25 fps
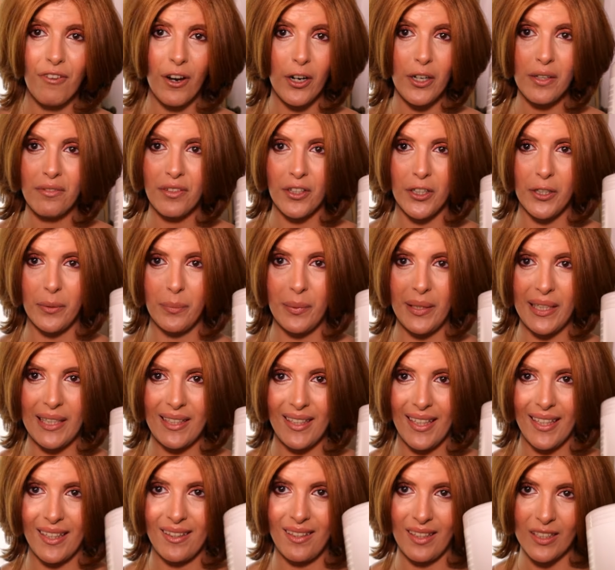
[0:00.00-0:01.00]
very, very big.
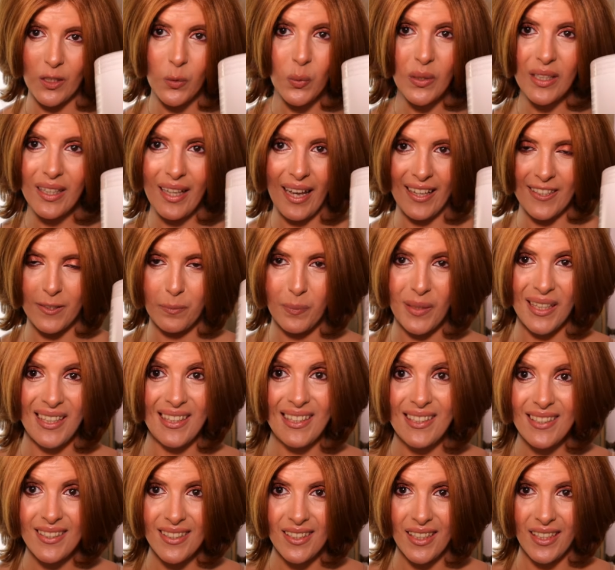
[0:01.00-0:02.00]
Like this would last me at
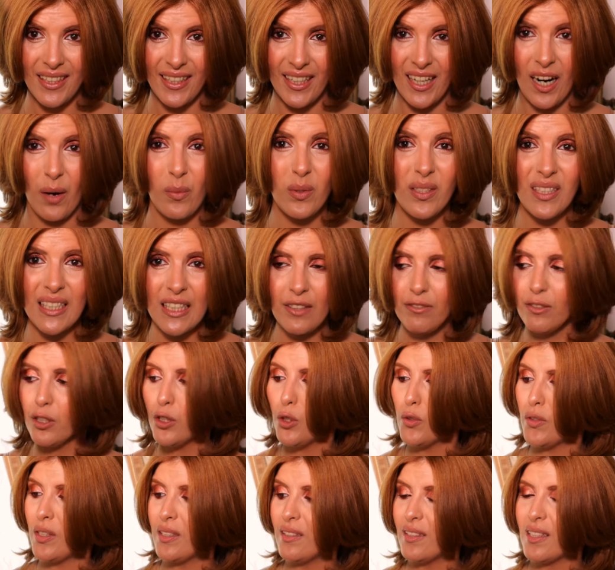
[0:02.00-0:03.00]
least a year. I was even
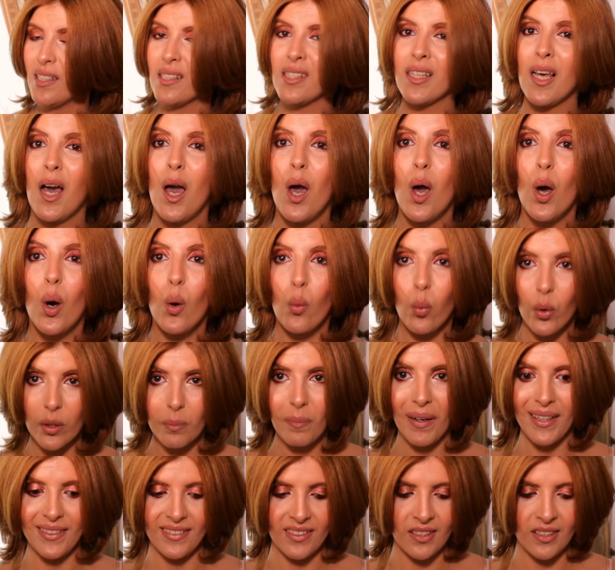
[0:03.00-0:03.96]
using this with my